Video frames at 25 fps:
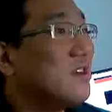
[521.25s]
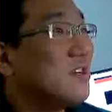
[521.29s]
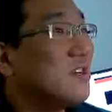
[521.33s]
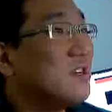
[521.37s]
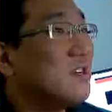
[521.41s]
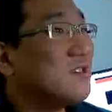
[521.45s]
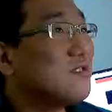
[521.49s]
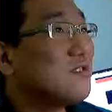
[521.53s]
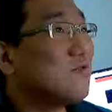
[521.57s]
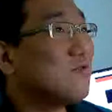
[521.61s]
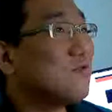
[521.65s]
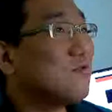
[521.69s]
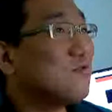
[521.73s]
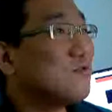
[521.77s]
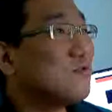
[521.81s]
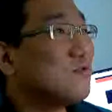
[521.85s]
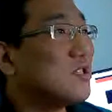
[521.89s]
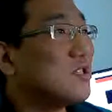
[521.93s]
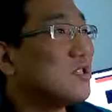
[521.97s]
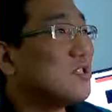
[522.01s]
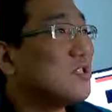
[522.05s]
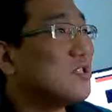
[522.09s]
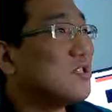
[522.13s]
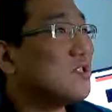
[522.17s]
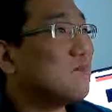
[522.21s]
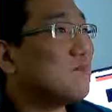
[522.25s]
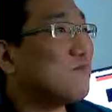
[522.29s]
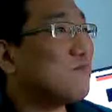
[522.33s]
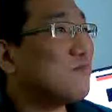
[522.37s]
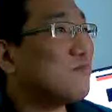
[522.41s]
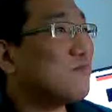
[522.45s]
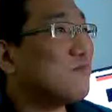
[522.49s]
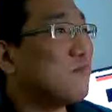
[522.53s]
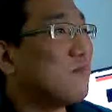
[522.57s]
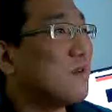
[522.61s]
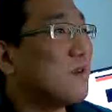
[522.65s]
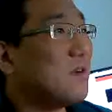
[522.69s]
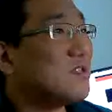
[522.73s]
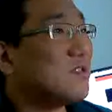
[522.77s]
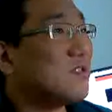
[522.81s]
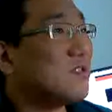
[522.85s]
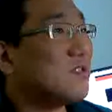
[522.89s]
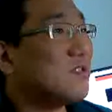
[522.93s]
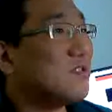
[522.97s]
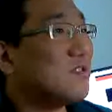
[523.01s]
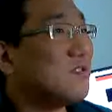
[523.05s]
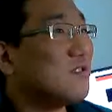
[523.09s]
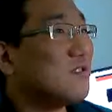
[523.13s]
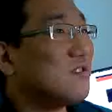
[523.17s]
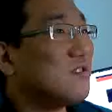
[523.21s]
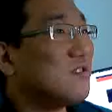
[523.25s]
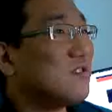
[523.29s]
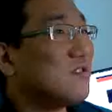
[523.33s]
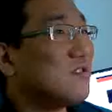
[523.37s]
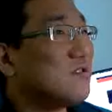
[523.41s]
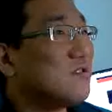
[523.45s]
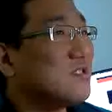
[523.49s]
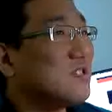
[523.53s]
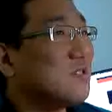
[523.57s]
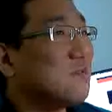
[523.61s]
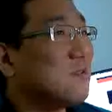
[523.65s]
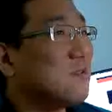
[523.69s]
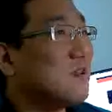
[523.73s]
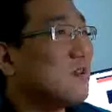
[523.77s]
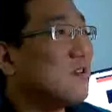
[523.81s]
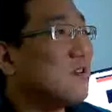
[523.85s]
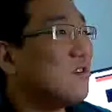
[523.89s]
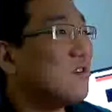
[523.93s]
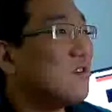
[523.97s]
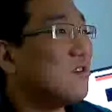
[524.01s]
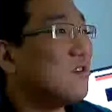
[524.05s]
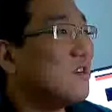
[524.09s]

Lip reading: So this is pretty much the similar.